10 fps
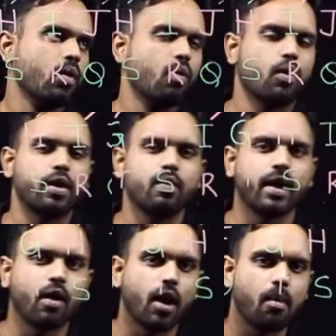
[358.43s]
What do
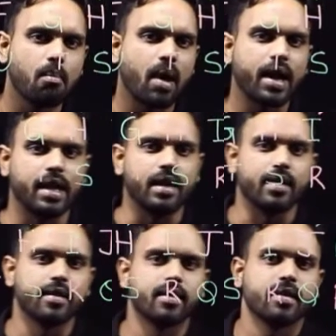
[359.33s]
we call
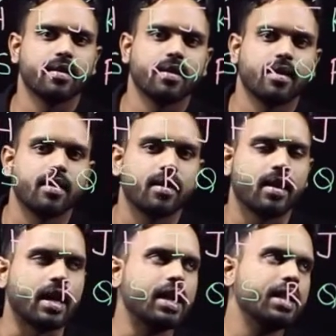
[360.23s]
mine
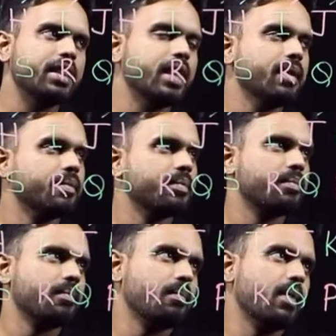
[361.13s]
in Hindi?
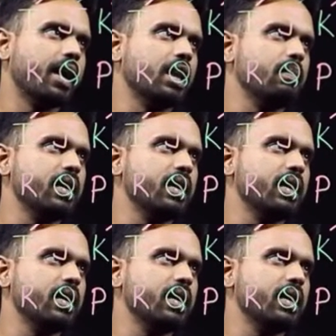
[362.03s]
Mine